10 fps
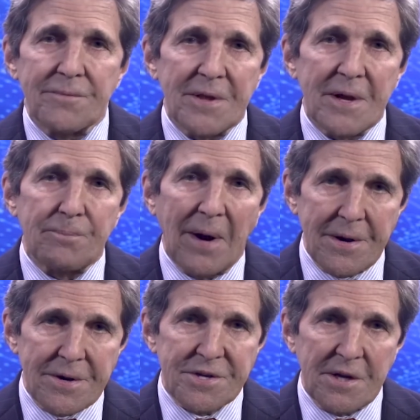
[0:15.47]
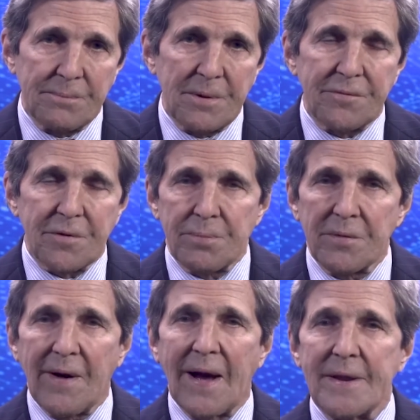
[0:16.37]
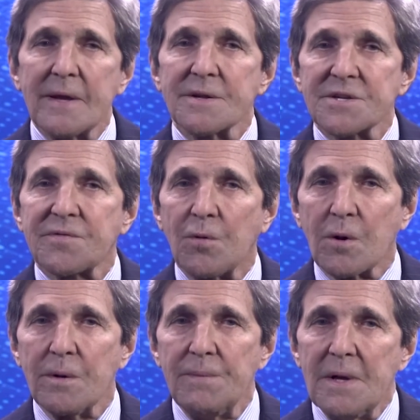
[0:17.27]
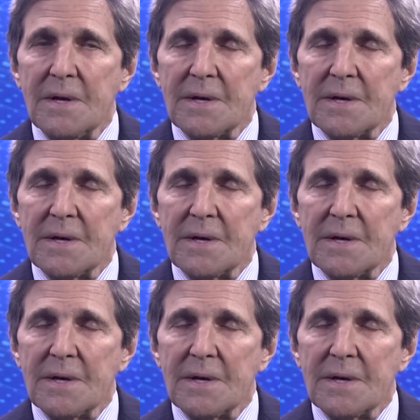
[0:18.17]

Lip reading: for their partnership and for providing this forum